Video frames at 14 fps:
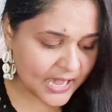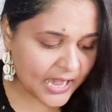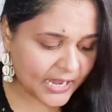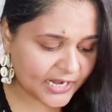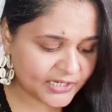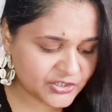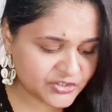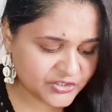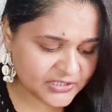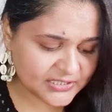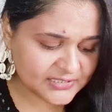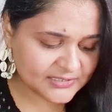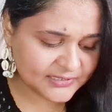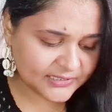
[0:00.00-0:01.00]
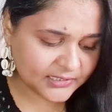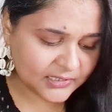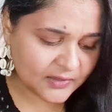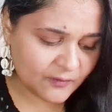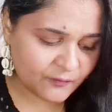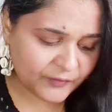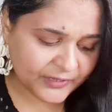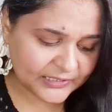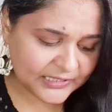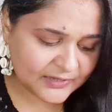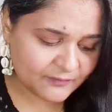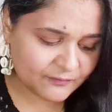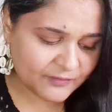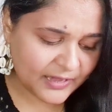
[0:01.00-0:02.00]
and she is taking a
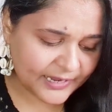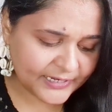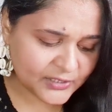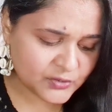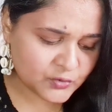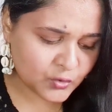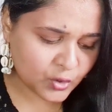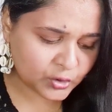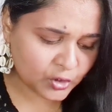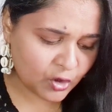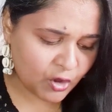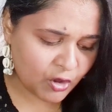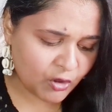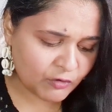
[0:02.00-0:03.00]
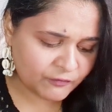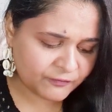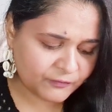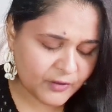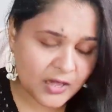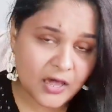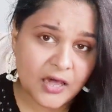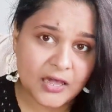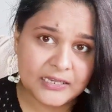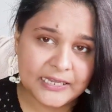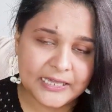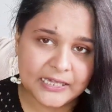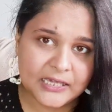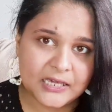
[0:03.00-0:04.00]
very white sort of
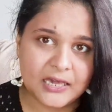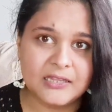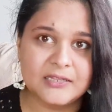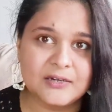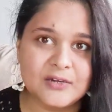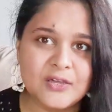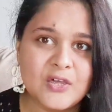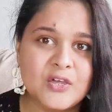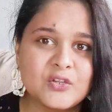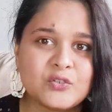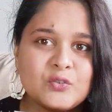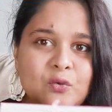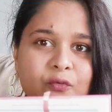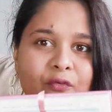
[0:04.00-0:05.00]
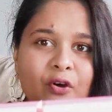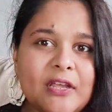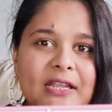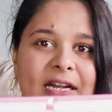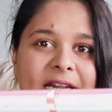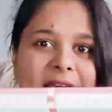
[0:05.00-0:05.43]
like color. So for that